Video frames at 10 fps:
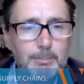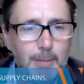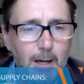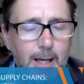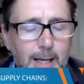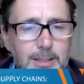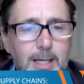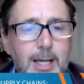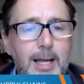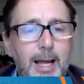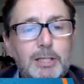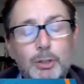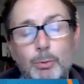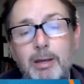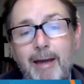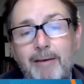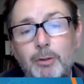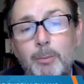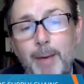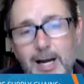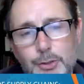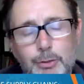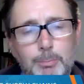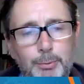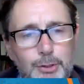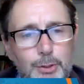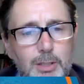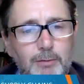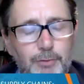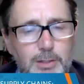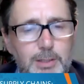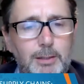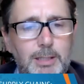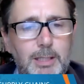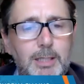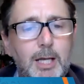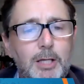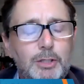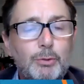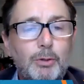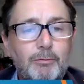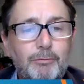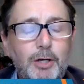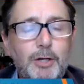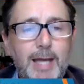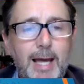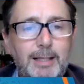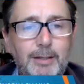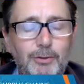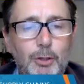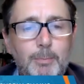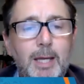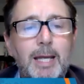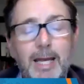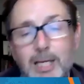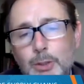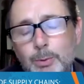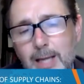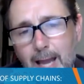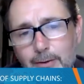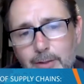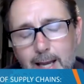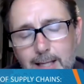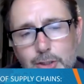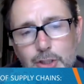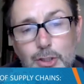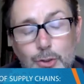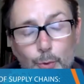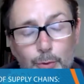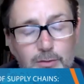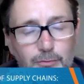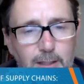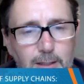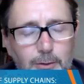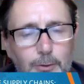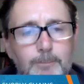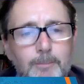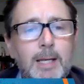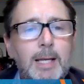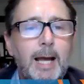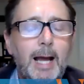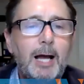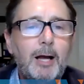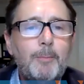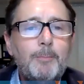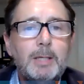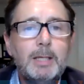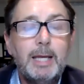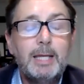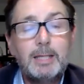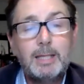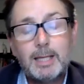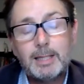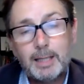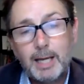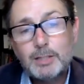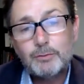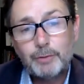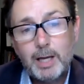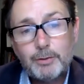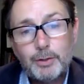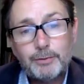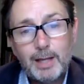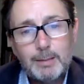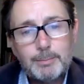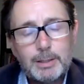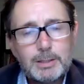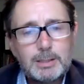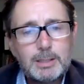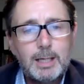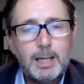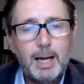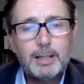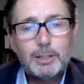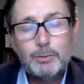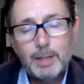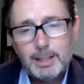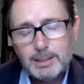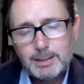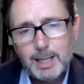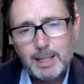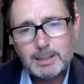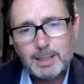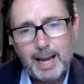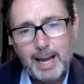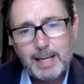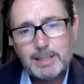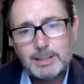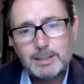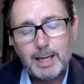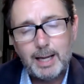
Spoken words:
mined? And do we have the battery producing facilities to convert that lithium into an energy storage vehicle? In the case of rare earth elements, the United States has